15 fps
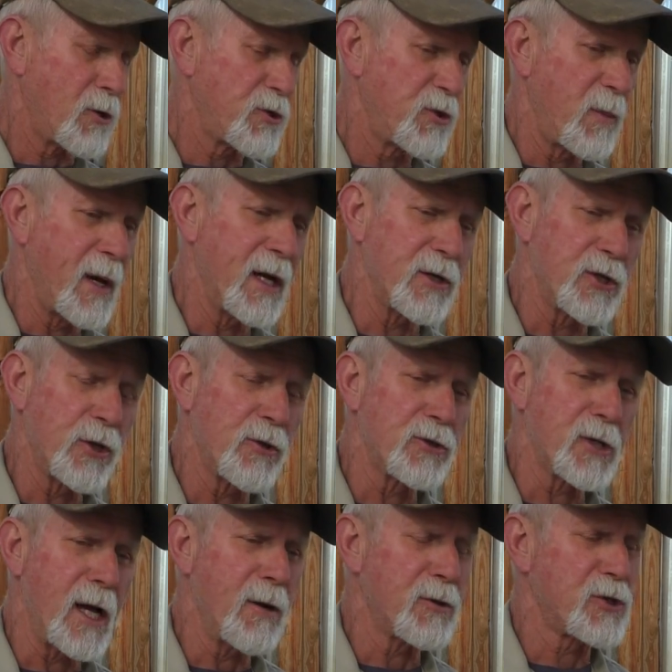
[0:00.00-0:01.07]
to you about too
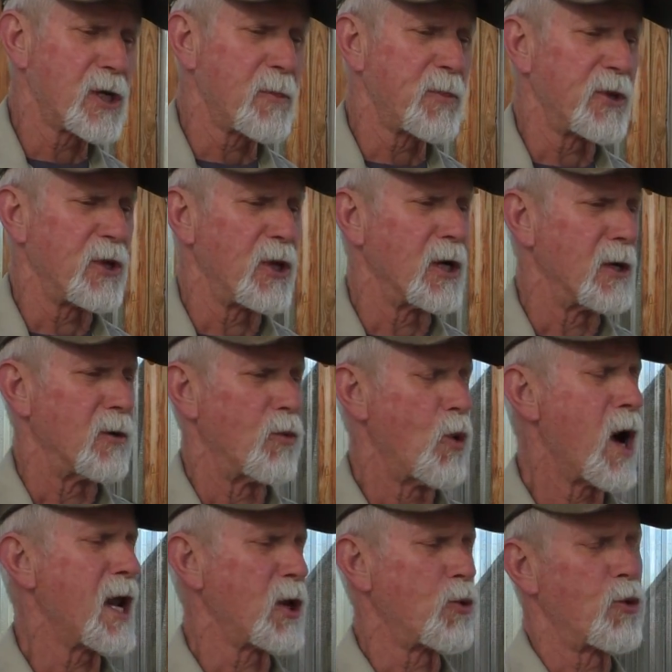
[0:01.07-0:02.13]
is I was up at
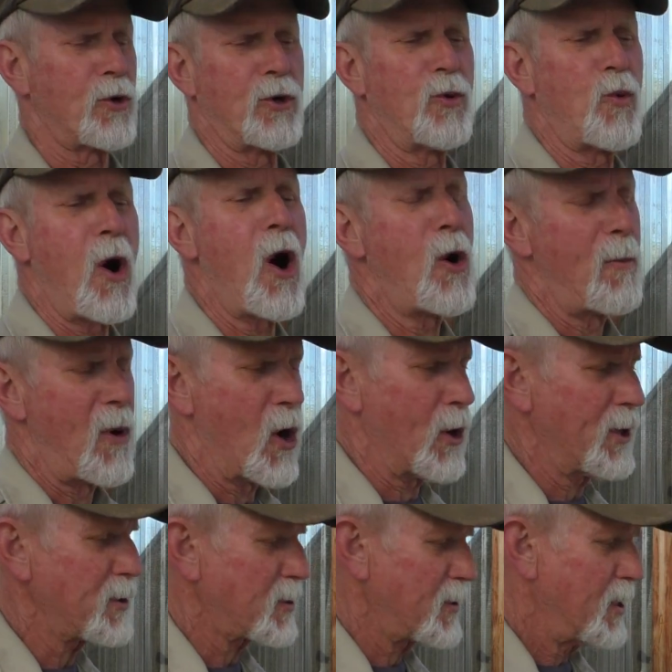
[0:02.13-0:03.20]
Wally World,
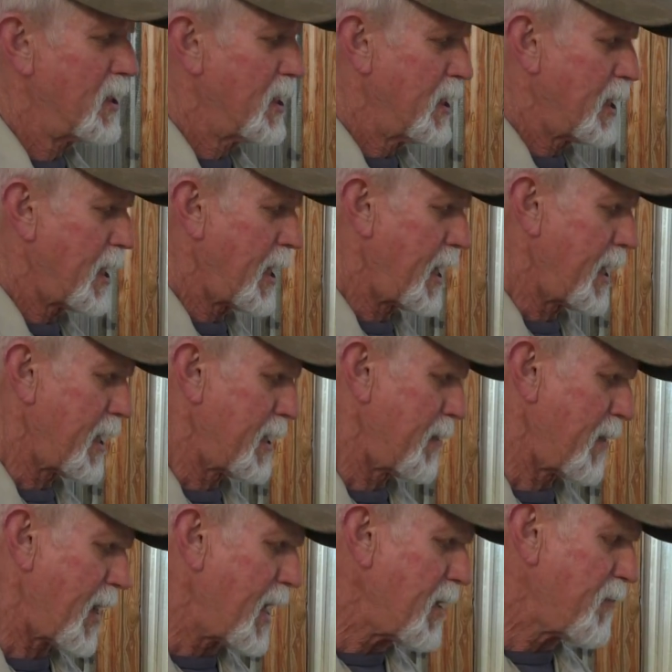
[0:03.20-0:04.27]
Walmart,
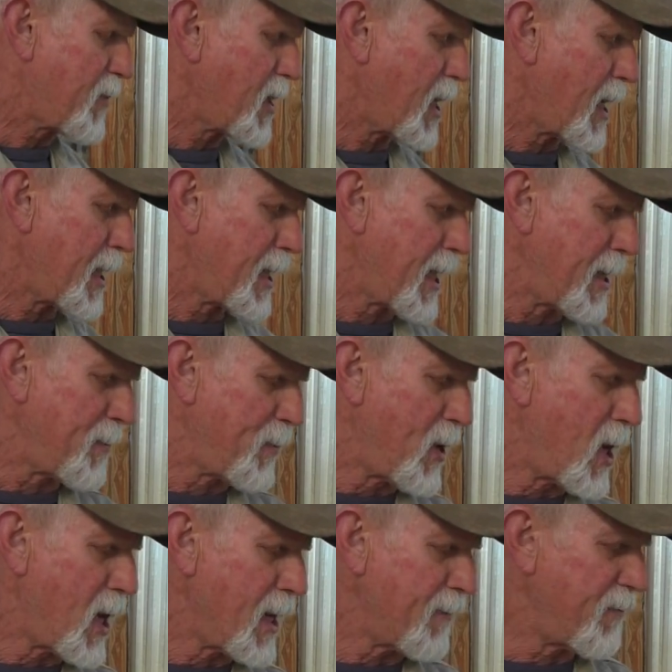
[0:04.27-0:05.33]
and they've got a
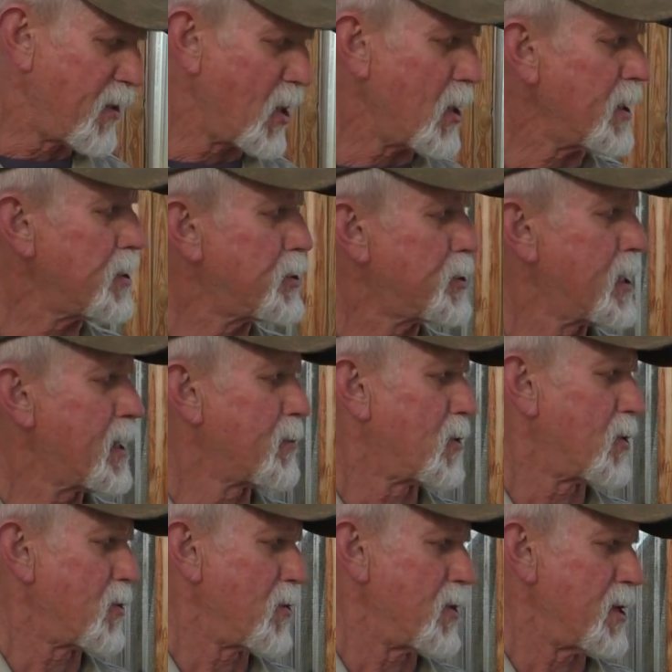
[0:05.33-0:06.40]
pot very
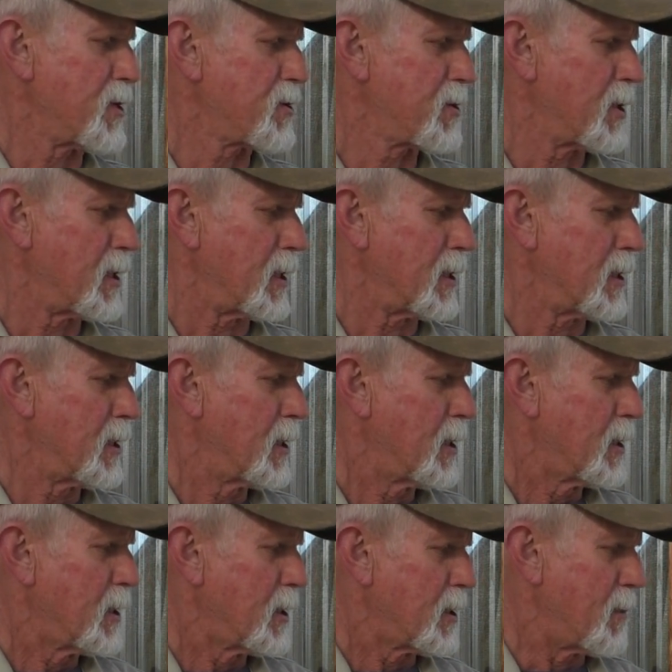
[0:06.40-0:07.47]
similar to this,
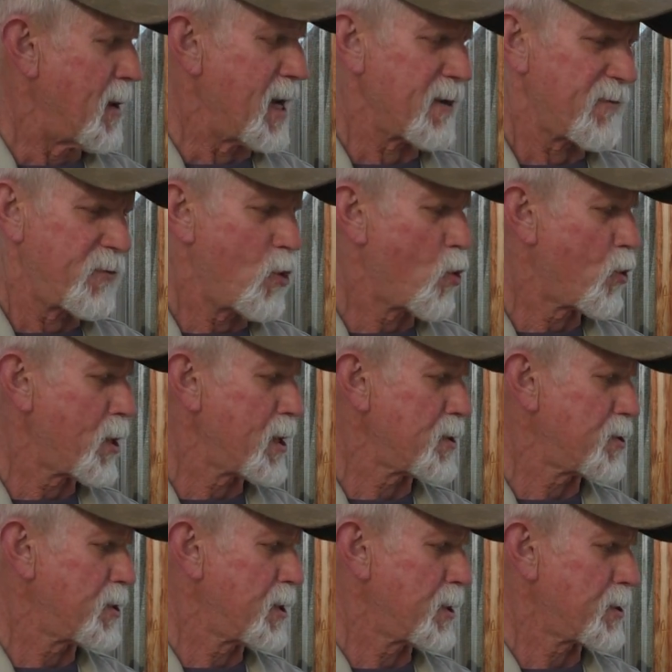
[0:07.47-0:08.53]
about 4
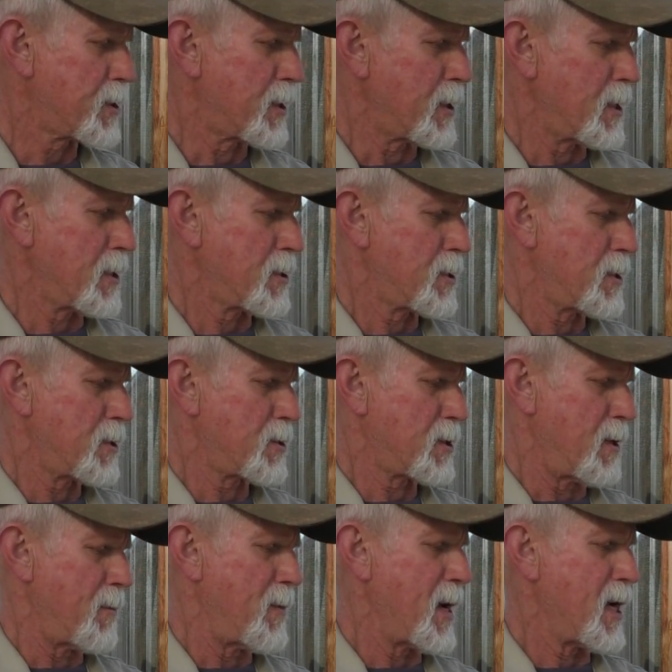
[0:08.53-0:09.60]
inches, and this is
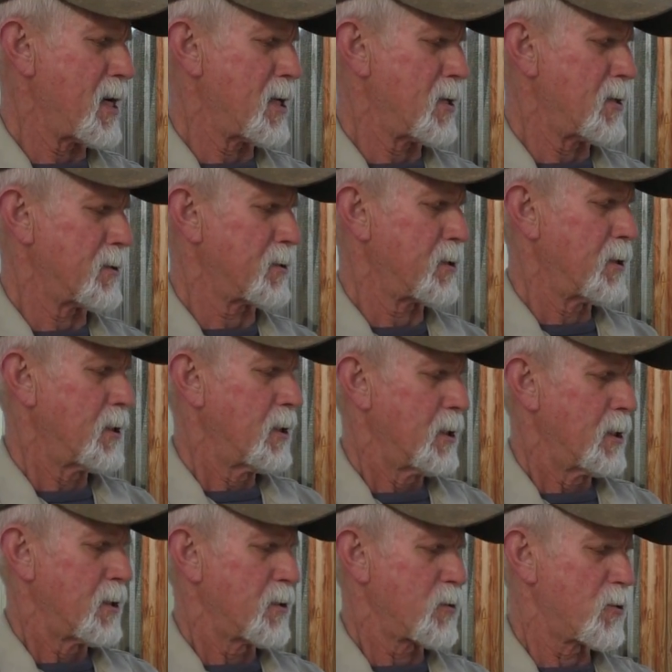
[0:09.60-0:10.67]
about
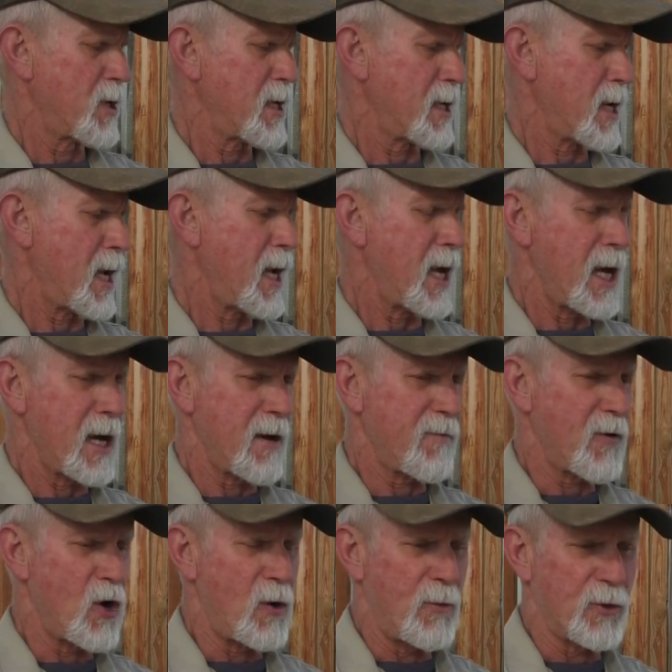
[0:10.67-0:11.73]

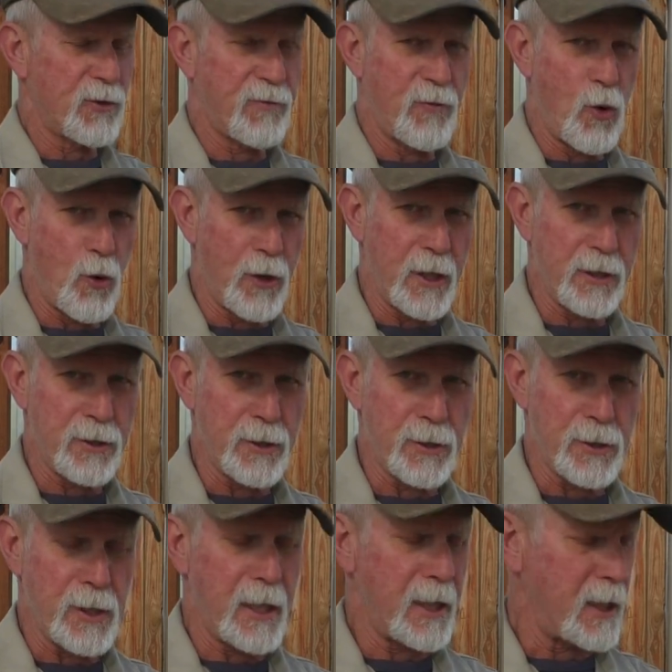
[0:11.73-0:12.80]
3.5, almost 4
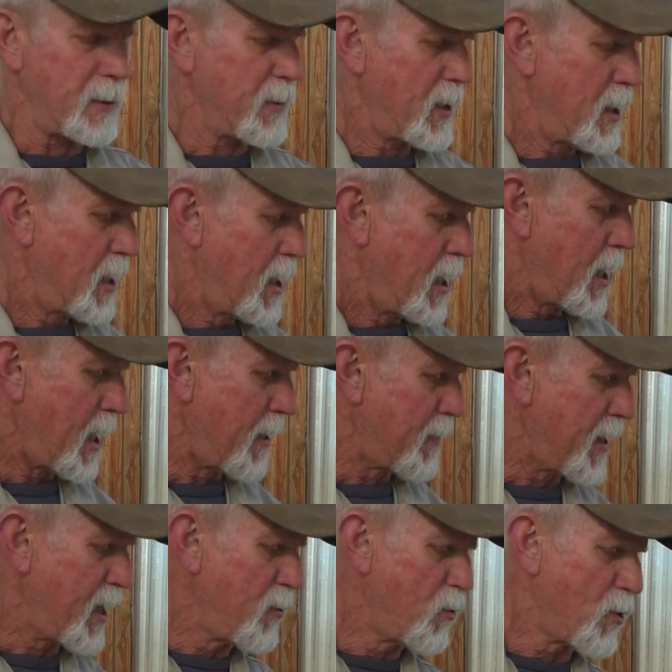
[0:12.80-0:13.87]
inches deep,
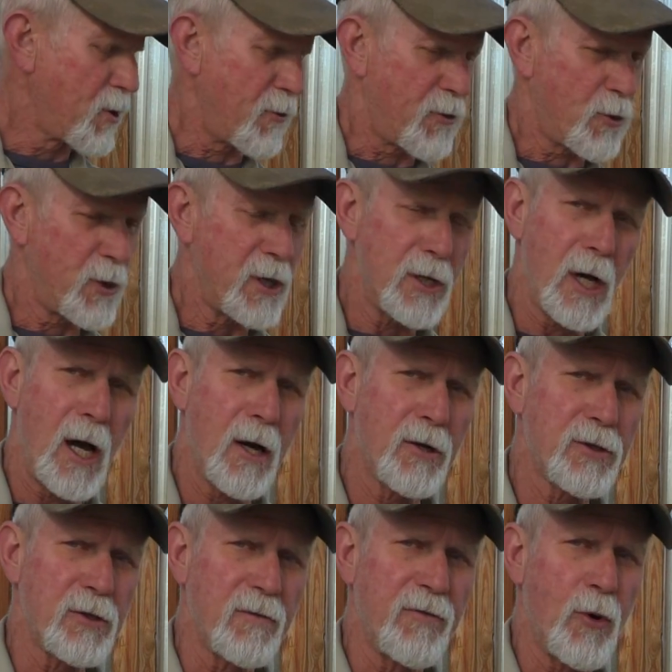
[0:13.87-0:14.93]
and they wanted
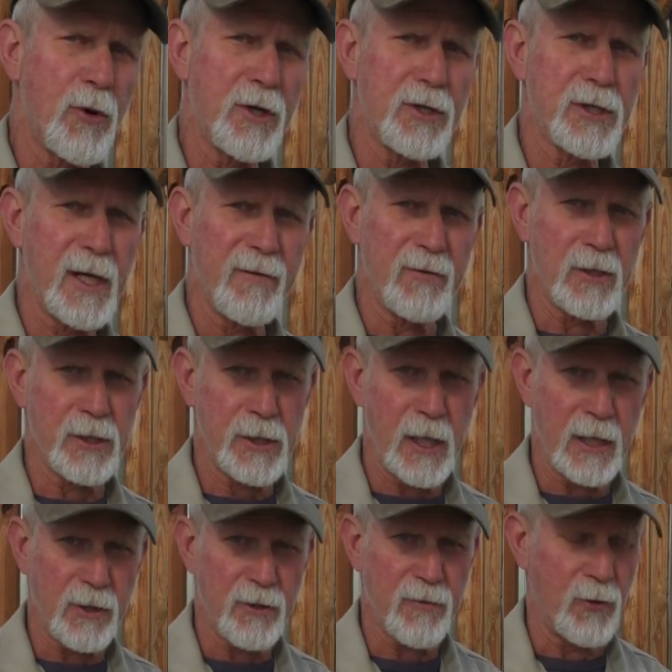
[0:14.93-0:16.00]

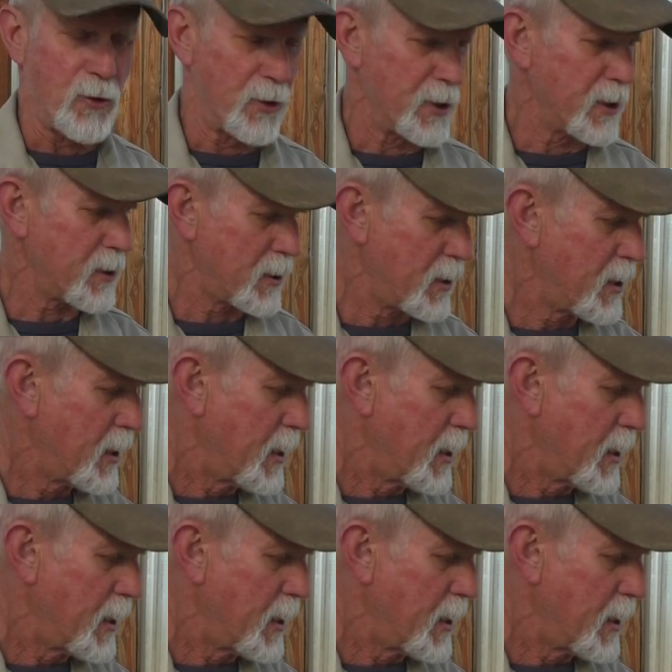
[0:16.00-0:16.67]
$3.47 for it.